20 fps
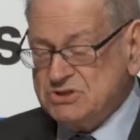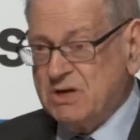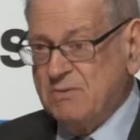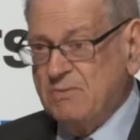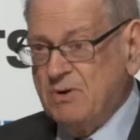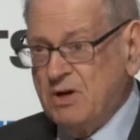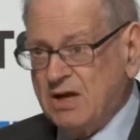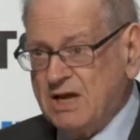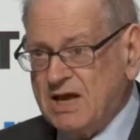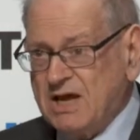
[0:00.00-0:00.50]

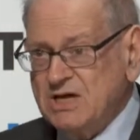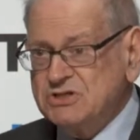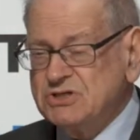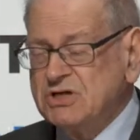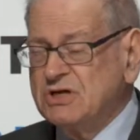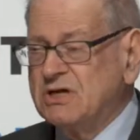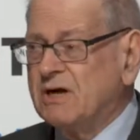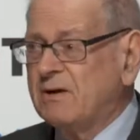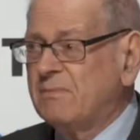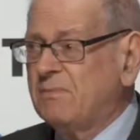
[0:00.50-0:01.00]

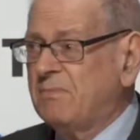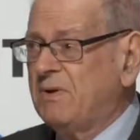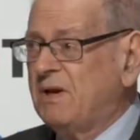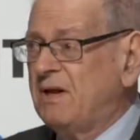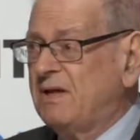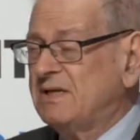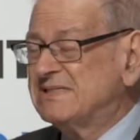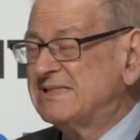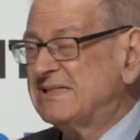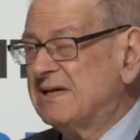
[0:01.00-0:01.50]
communication
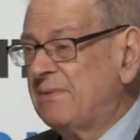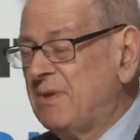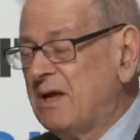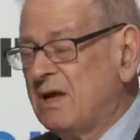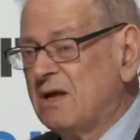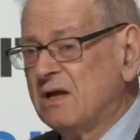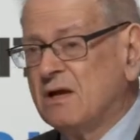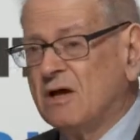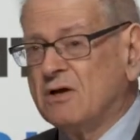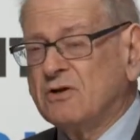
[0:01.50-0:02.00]
companies,
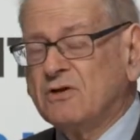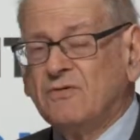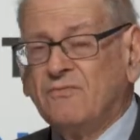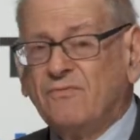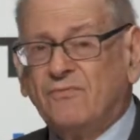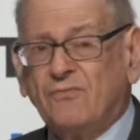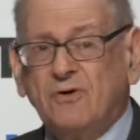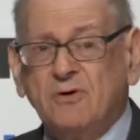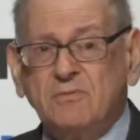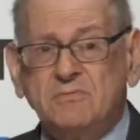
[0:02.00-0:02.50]
semiconductor
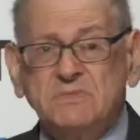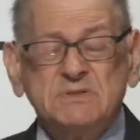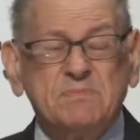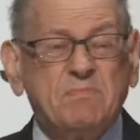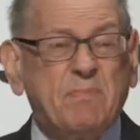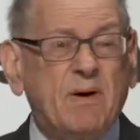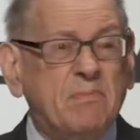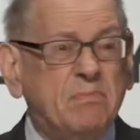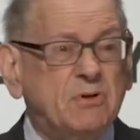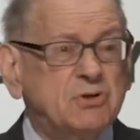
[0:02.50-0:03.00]
firms,
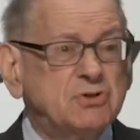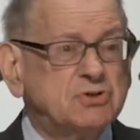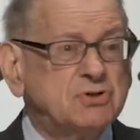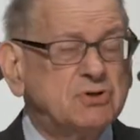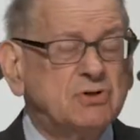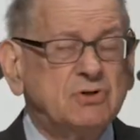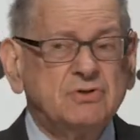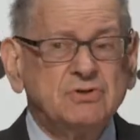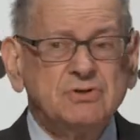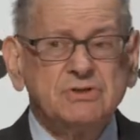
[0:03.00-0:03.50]

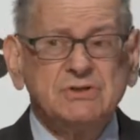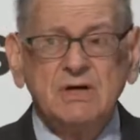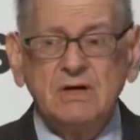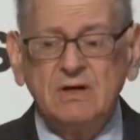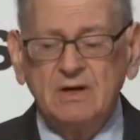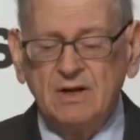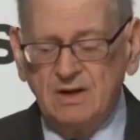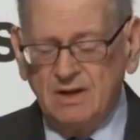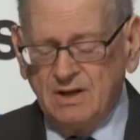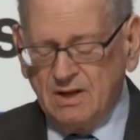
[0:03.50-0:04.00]
publishers,
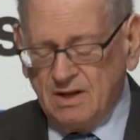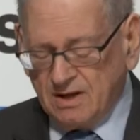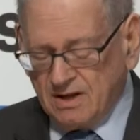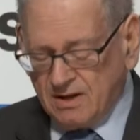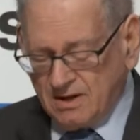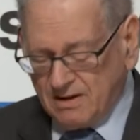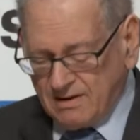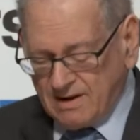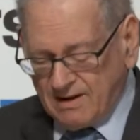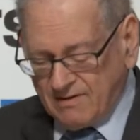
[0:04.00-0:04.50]

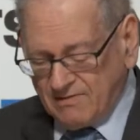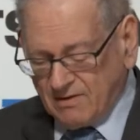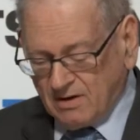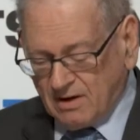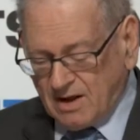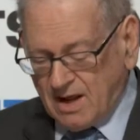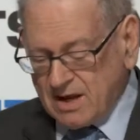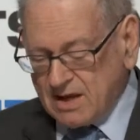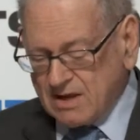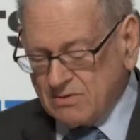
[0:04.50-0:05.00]
and the
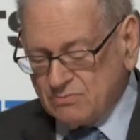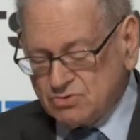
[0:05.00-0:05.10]
like.